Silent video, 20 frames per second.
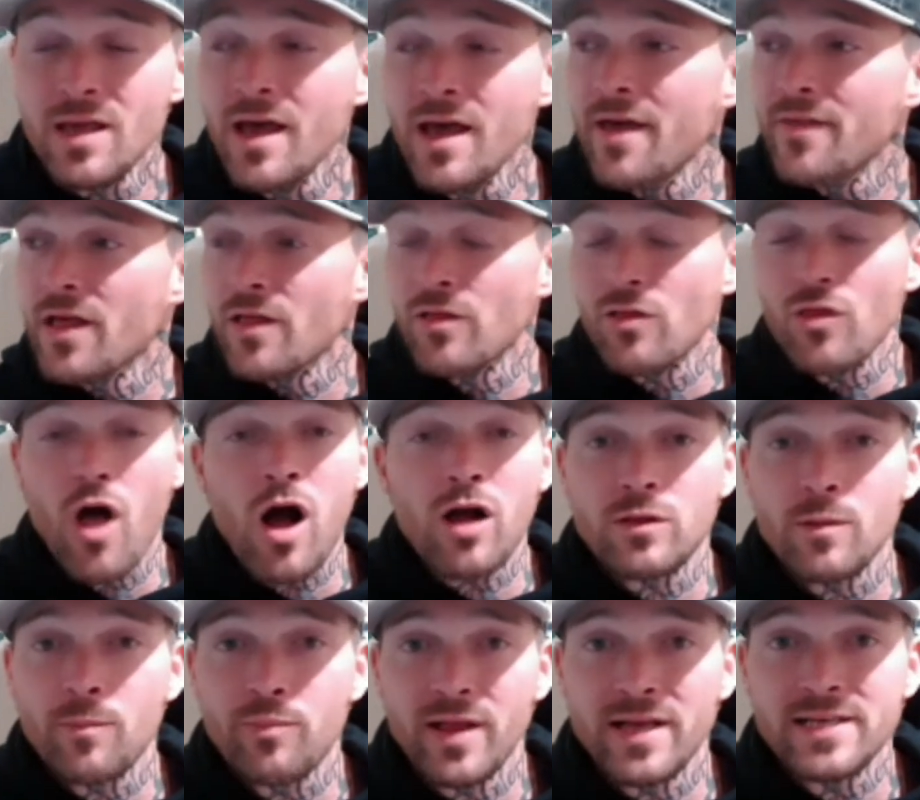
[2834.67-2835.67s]
They locked
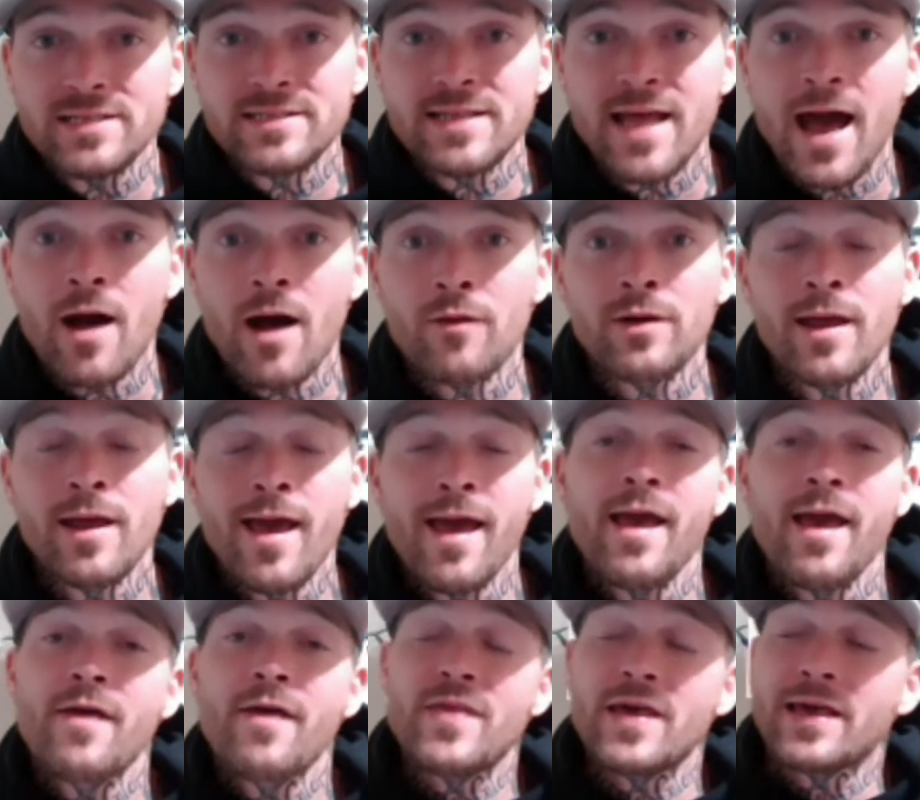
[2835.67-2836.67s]
the place down.
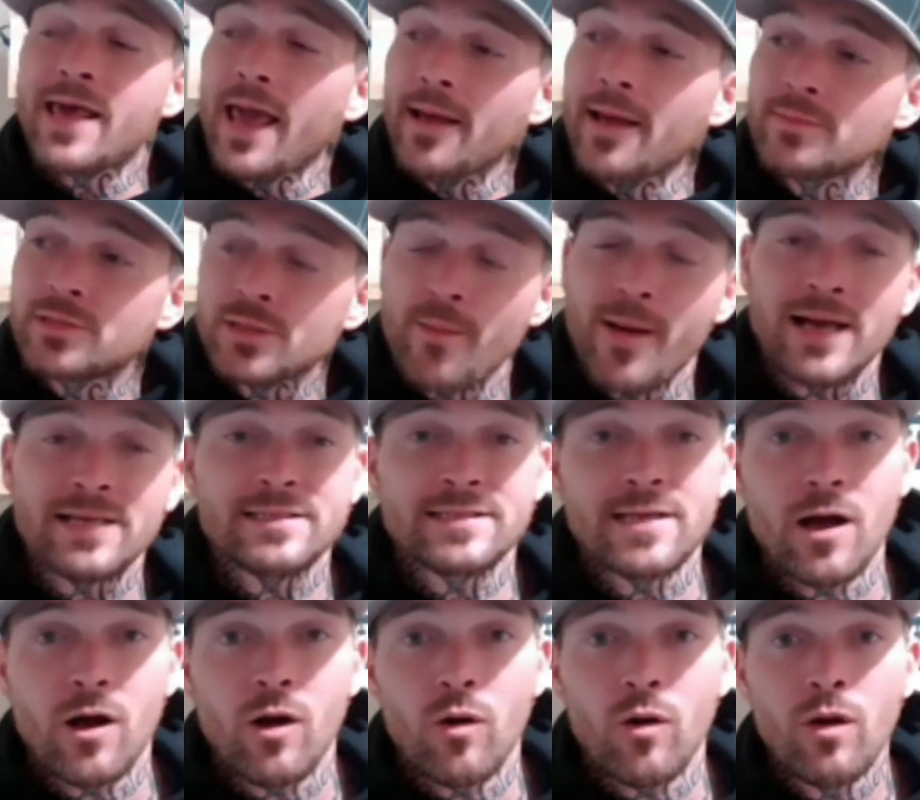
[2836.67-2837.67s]
They came to my
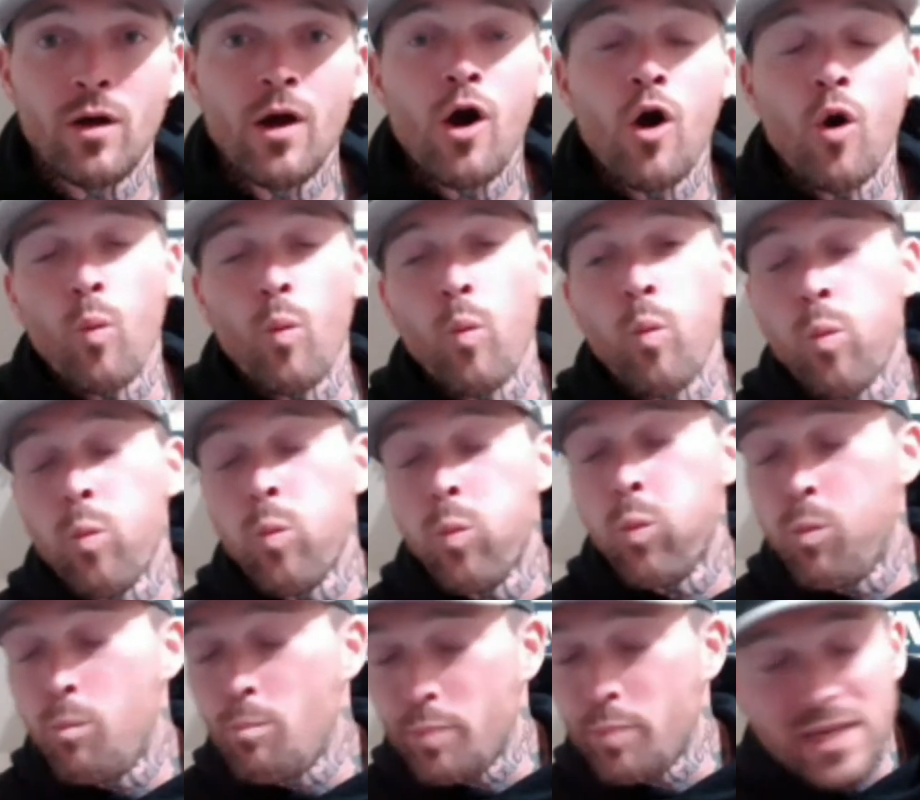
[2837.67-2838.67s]
cell,
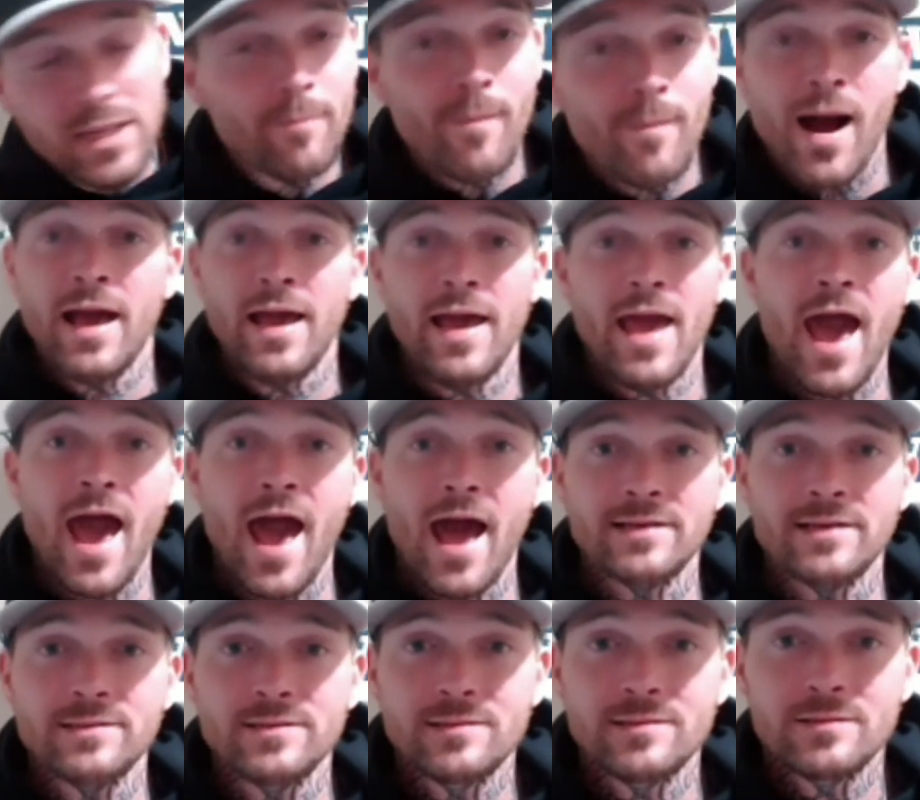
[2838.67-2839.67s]
beat my
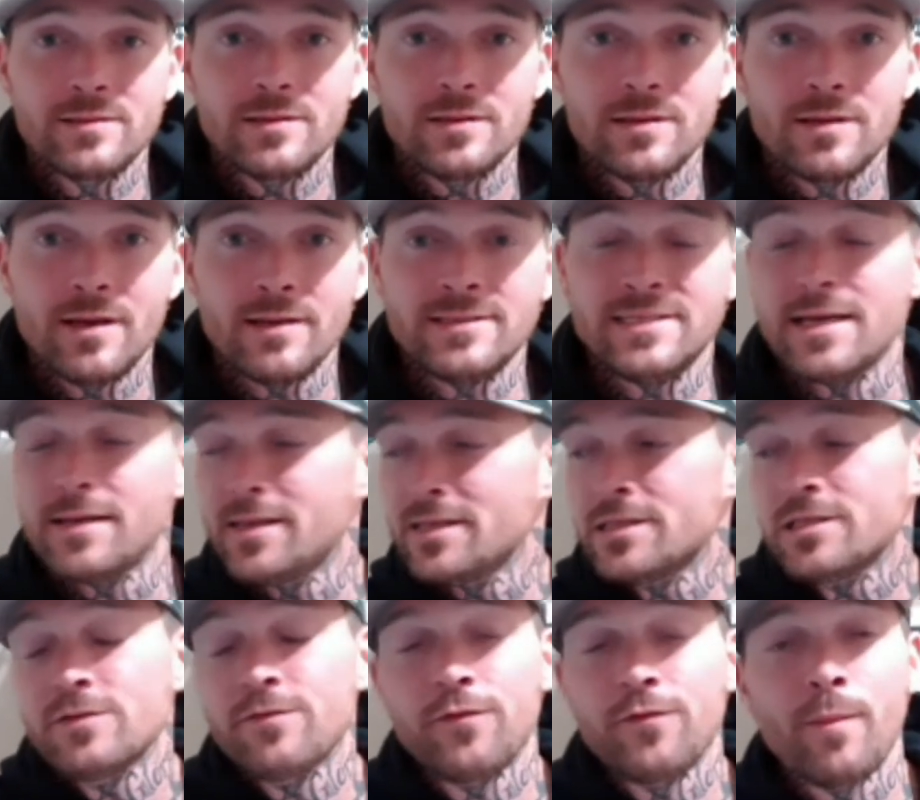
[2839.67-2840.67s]
ass, and said,
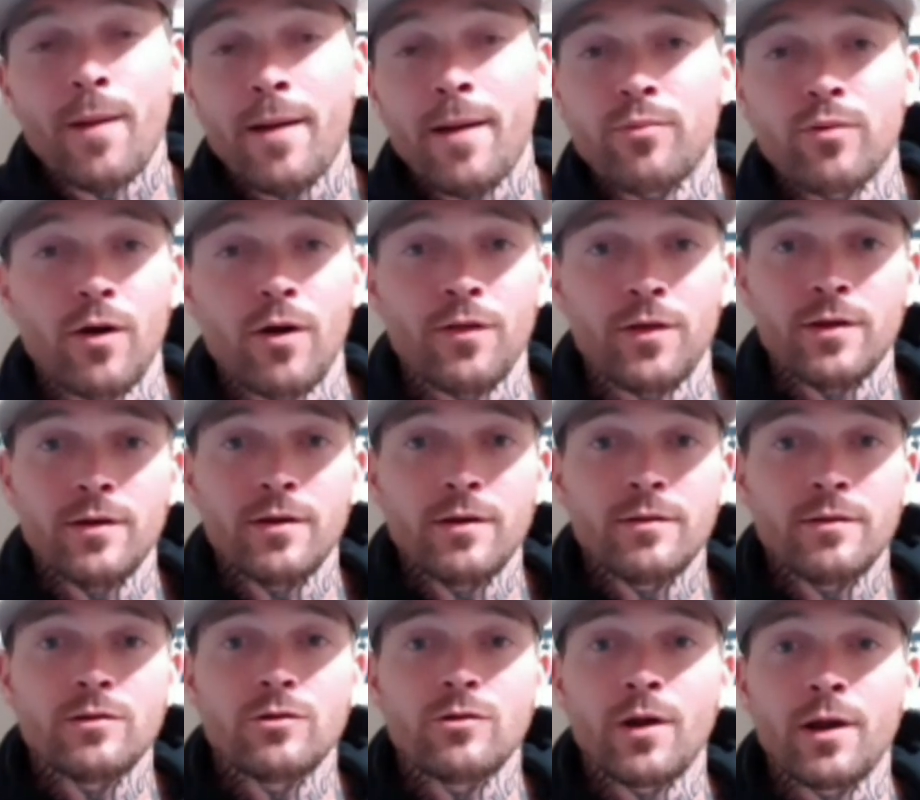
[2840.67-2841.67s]
"This is for my brother."
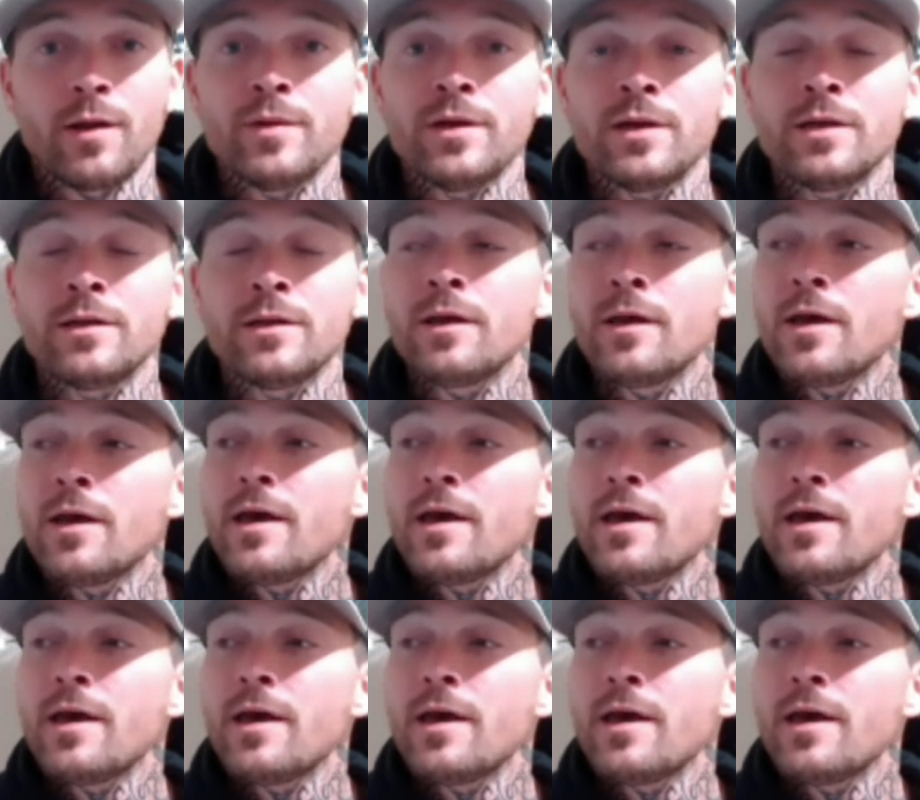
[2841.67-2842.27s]
You know what I mean?